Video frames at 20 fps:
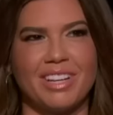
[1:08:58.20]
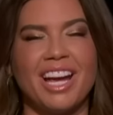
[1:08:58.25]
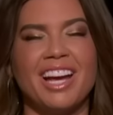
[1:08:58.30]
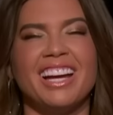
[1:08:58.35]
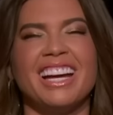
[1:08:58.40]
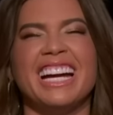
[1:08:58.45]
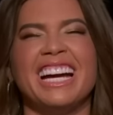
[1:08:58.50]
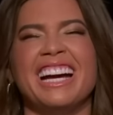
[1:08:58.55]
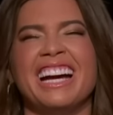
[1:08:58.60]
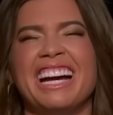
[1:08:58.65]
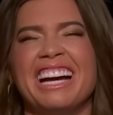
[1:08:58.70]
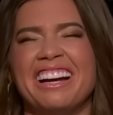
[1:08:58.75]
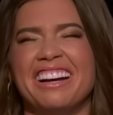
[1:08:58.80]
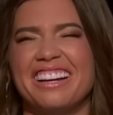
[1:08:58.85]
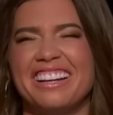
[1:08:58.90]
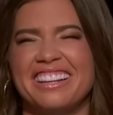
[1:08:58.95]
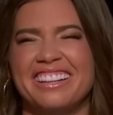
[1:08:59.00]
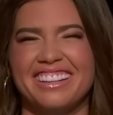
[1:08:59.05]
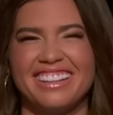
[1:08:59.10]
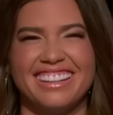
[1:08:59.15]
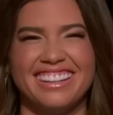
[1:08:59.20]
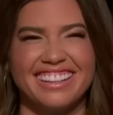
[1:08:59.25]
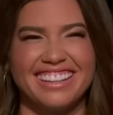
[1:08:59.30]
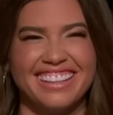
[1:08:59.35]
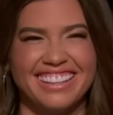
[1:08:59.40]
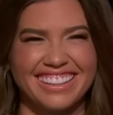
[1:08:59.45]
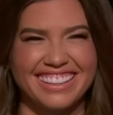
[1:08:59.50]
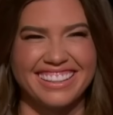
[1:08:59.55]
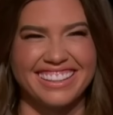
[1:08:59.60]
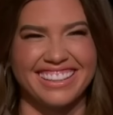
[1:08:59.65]
okay?
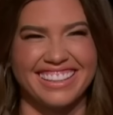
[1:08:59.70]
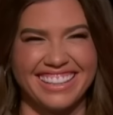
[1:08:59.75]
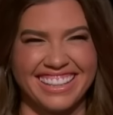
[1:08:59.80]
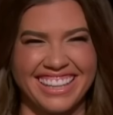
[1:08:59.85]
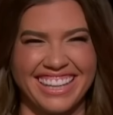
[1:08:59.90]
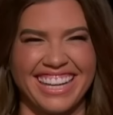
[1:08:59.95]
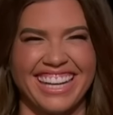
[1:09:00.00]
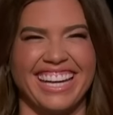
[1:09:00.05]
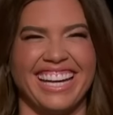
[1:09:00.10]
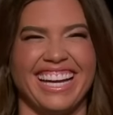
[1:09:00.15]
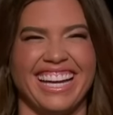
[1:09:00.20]
you know what I mean? And